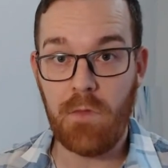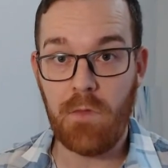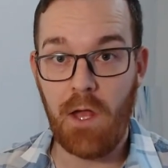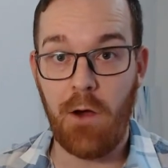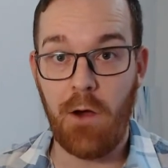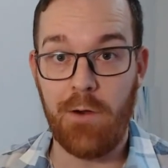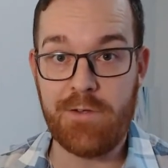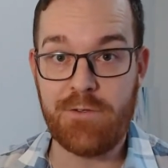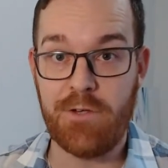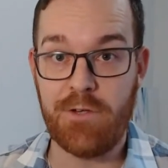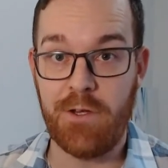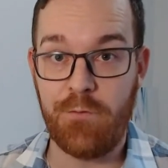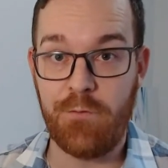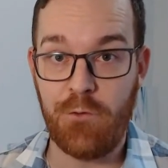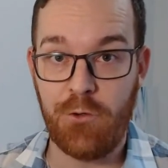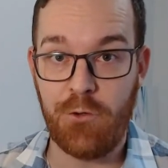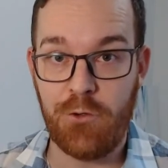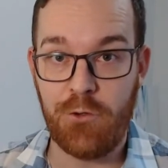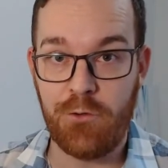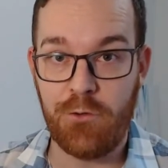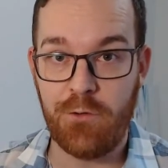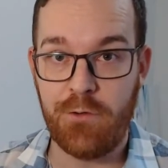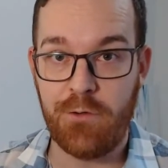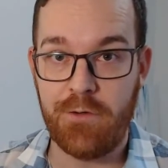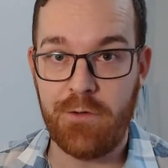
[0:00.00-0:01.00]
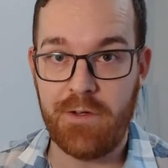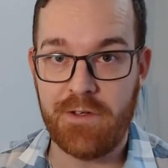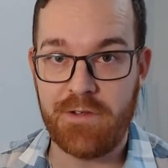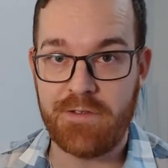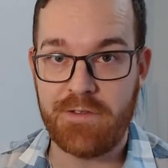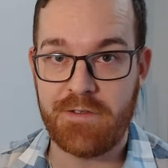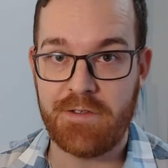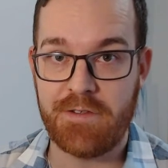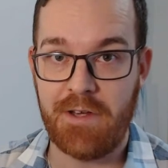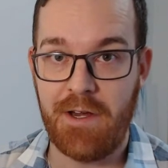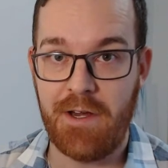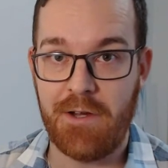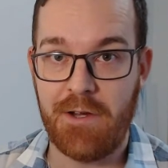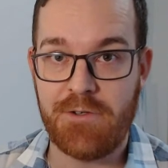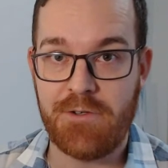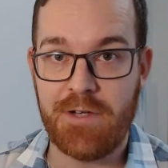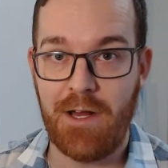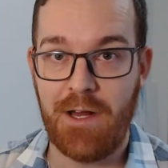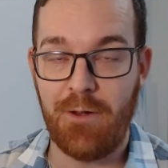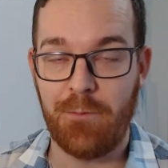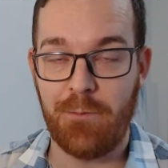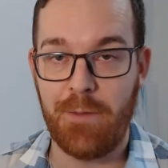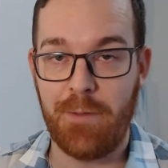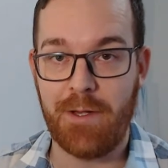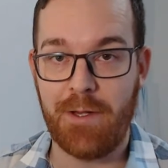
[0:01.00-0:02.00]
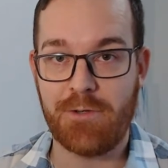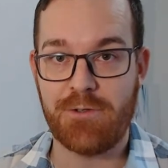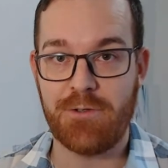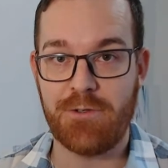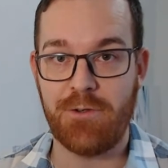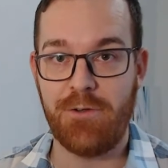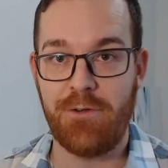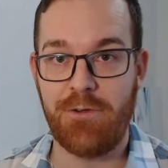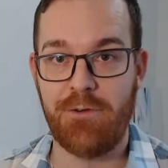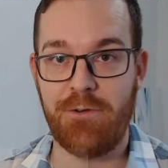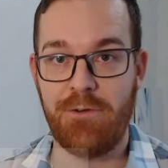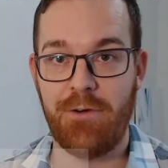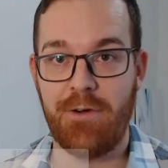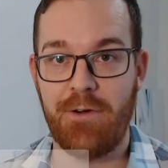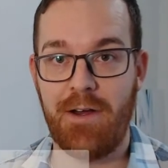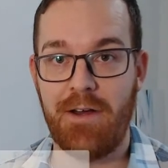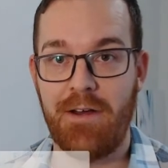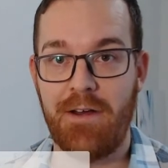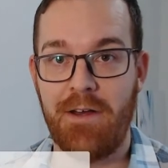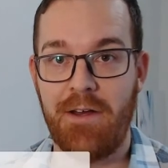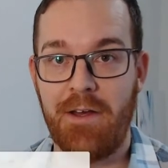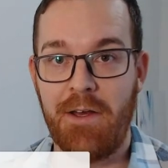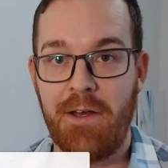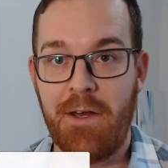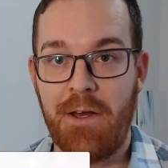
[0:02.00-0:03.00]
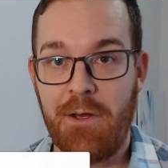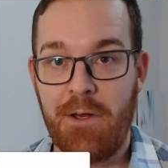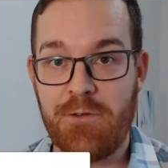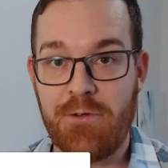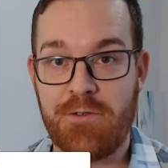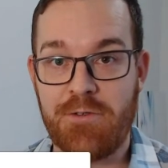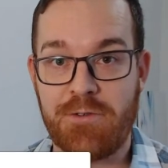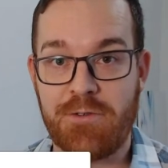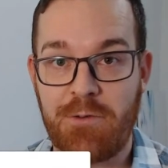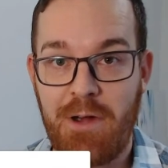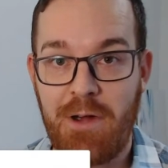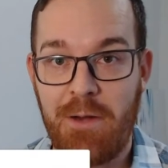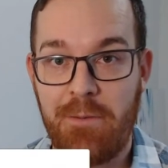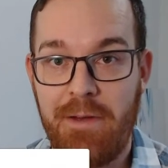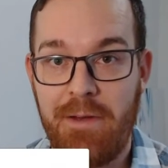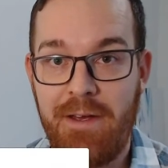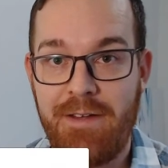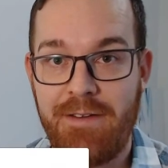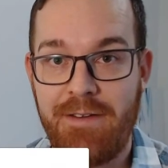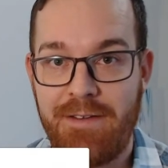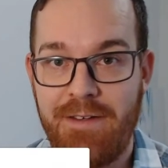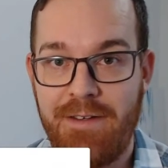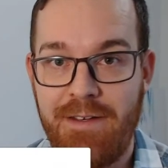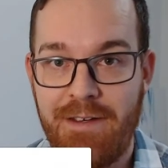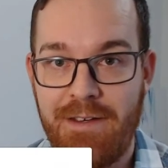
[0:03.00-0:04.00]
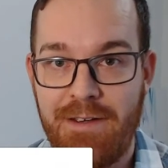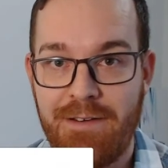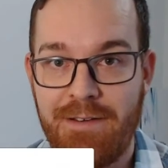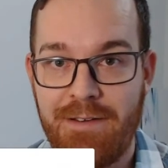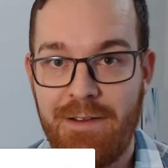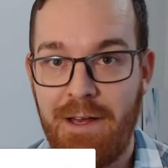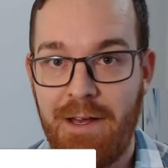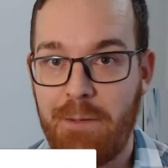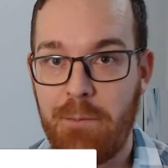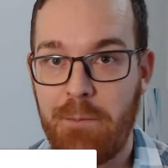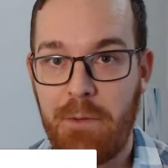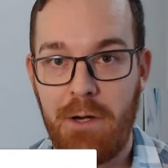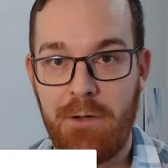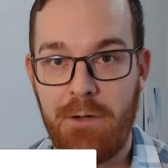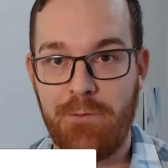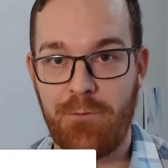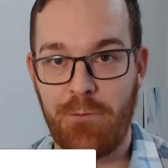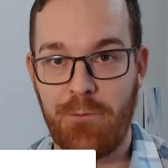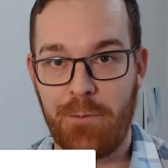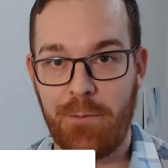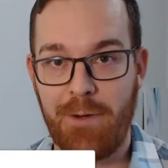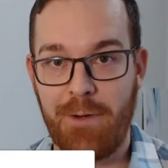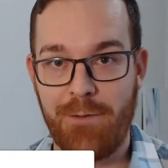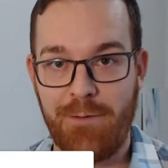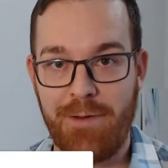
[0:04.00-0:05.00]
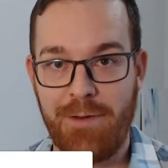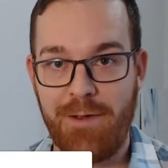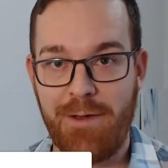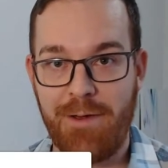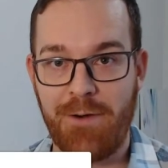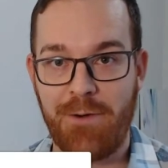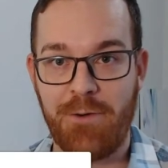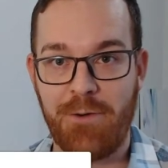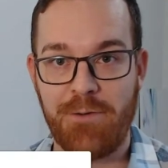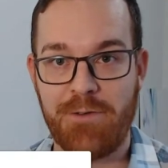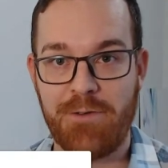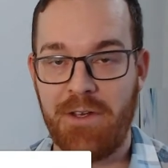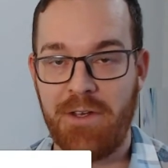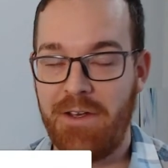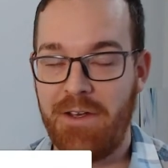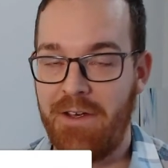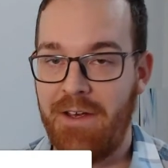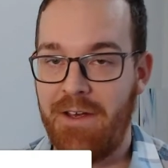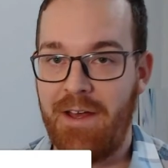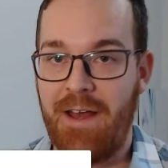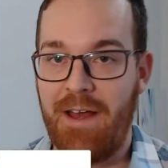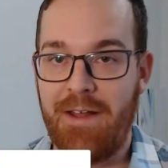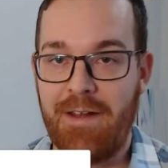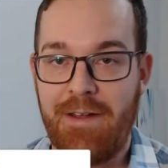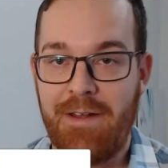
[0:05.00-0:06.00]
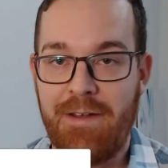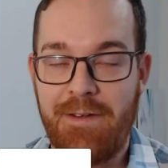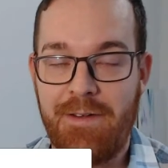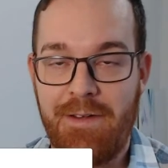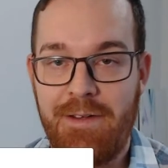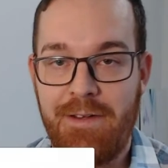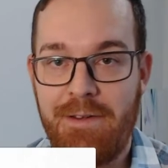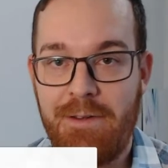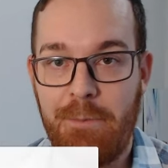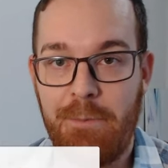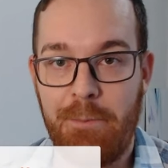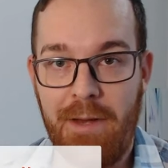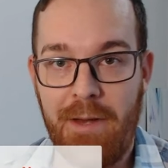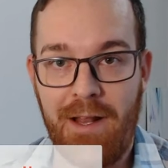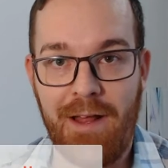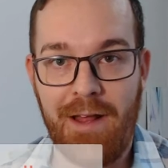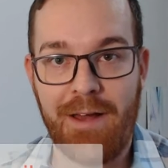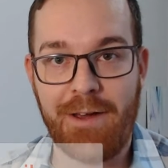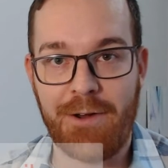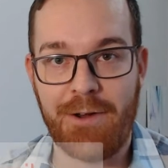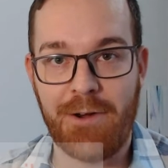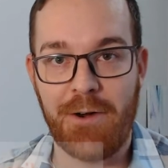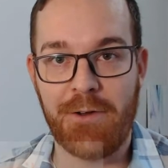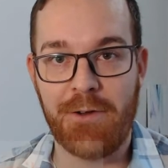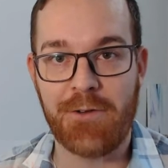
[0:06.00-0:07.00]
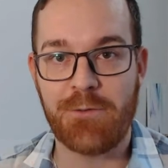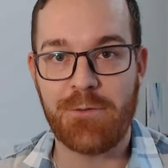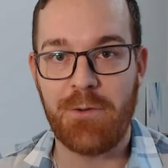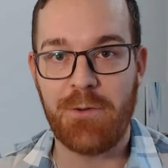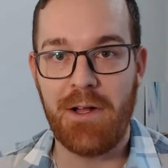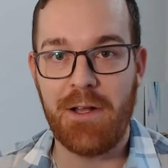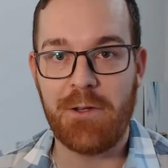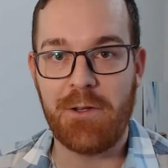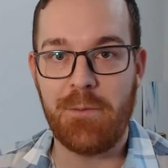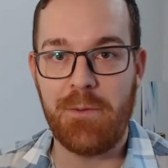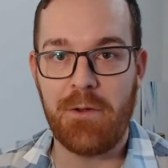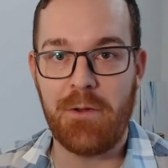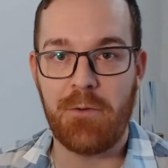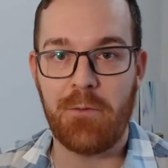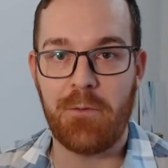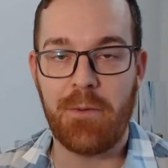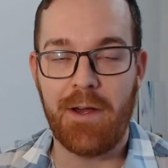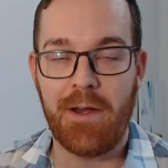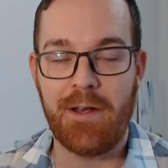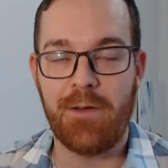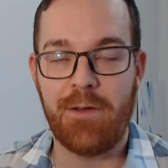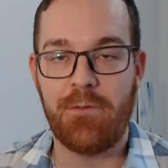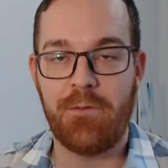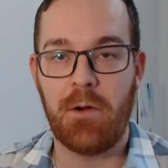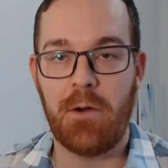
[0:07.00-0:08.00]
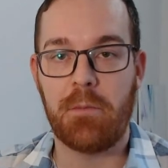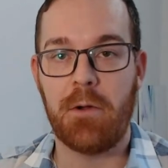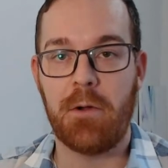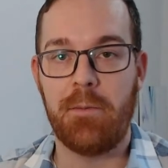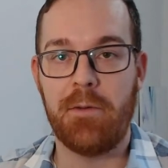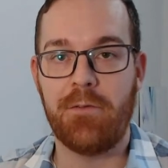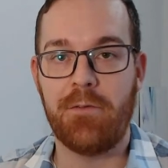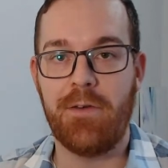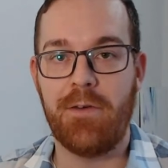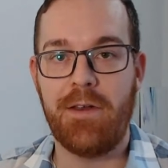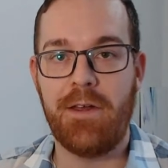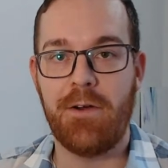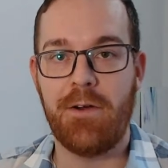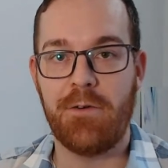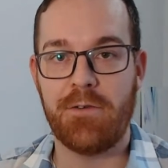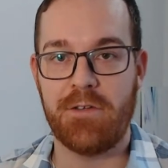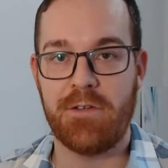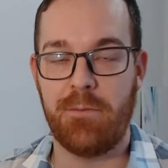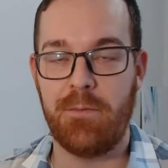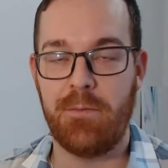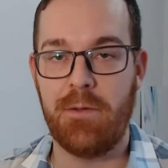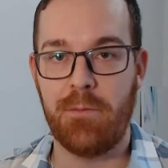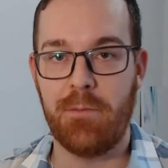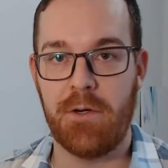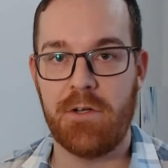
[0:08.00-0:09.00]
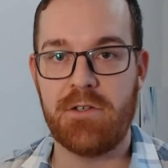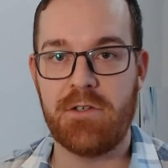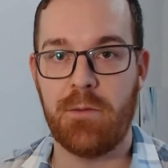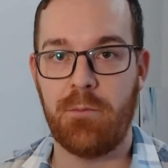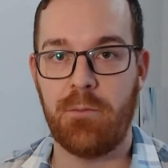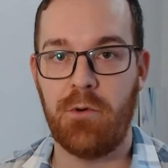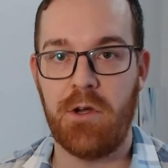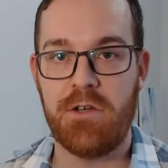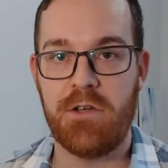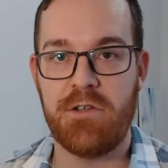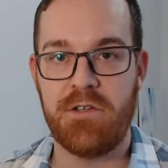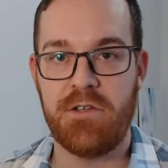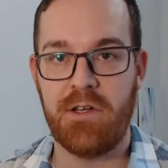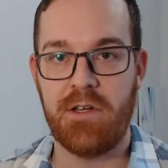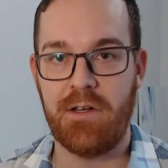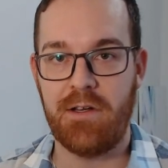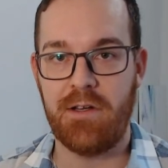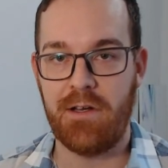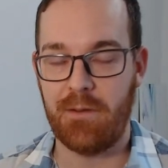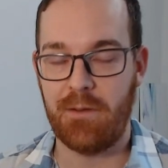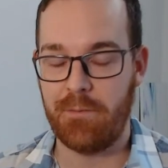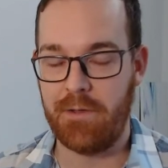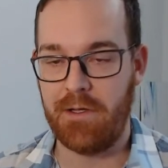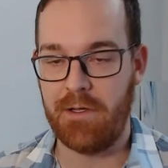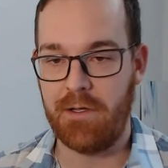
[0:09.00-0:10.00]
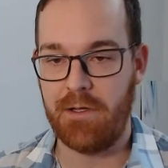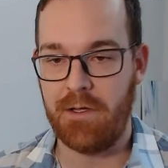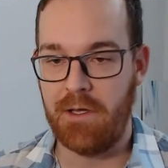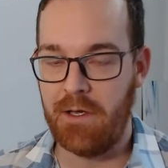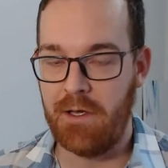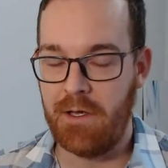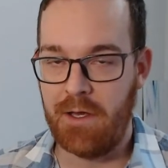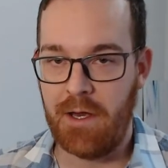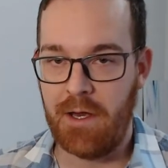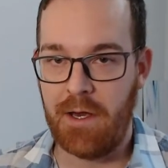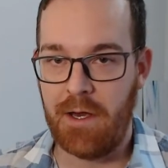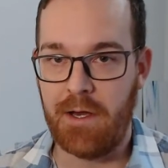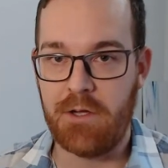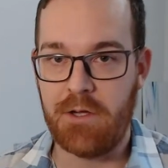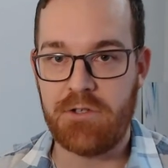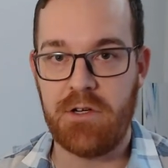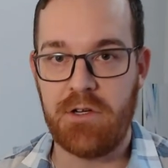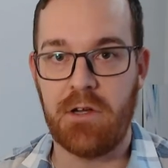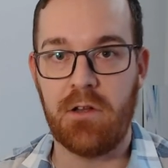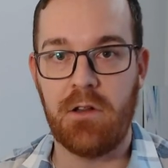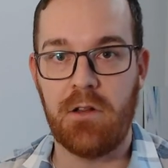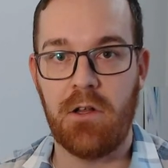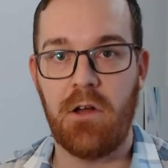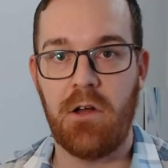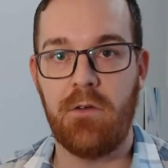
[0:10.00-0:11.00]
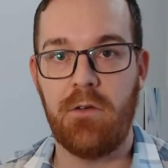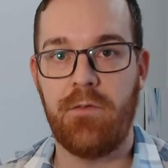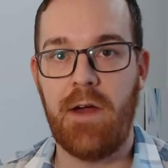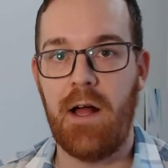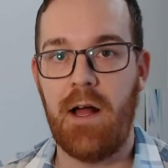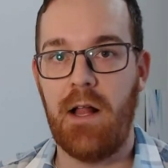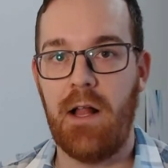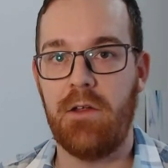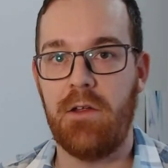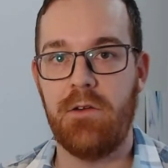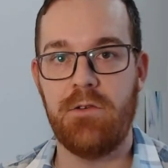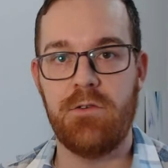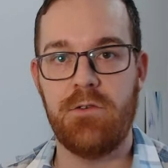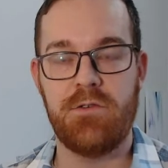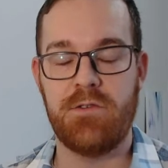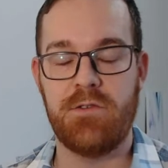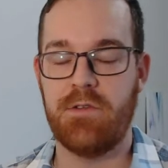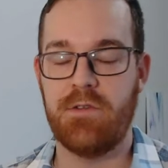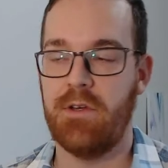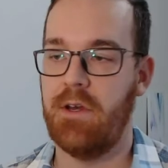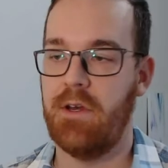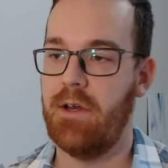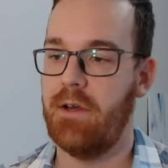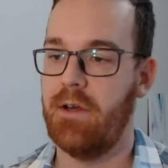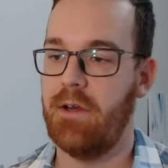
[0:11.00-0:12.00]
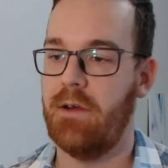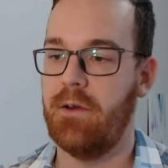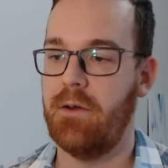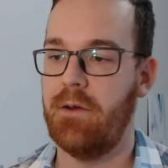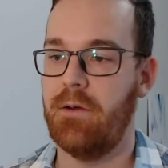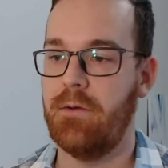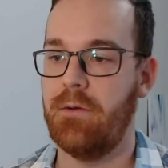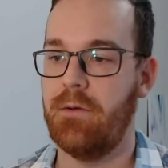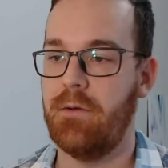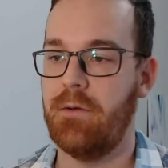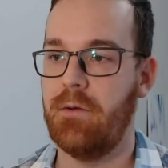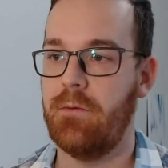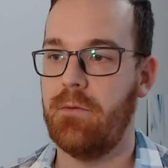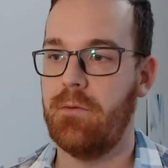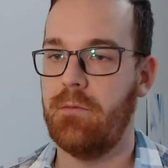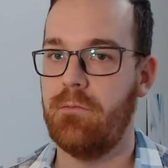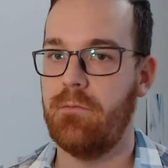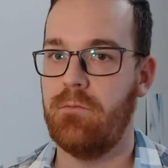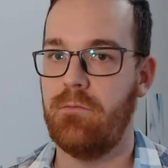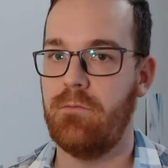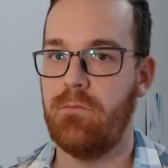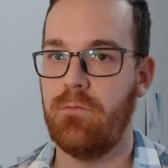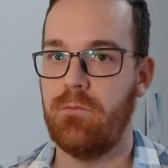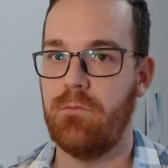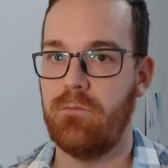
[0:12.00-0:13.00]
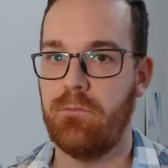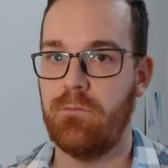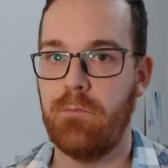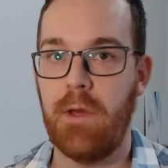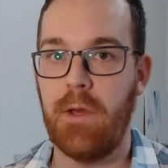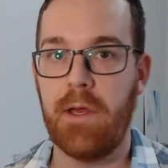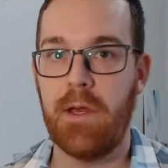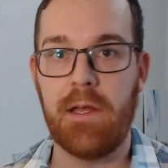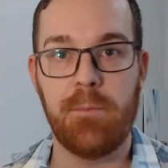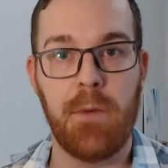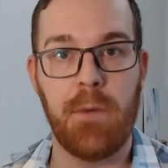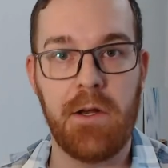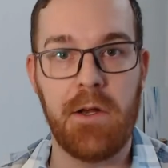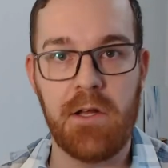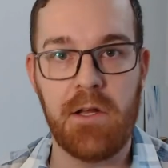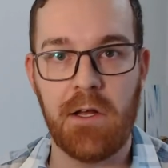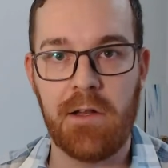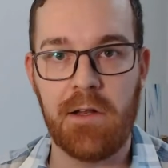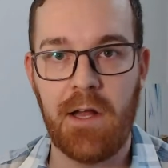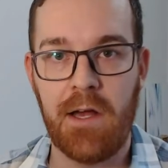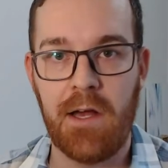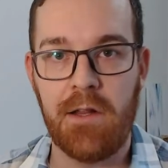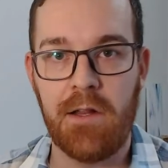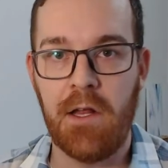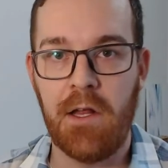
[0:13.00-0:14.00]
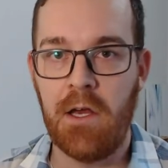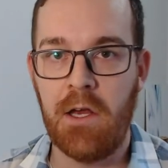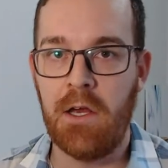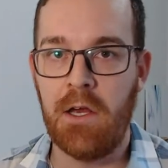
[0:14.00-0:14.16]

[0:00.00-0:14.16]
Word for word: All right, so if you're new to this uh, channel, make sure you uh, you subscribe, hit the uh, like button for my videos, and then hit the bell icon as well to be reminded of upcoming videos. That'd be much appreciated. I'll be uh, sharing a lot of values uh, making money online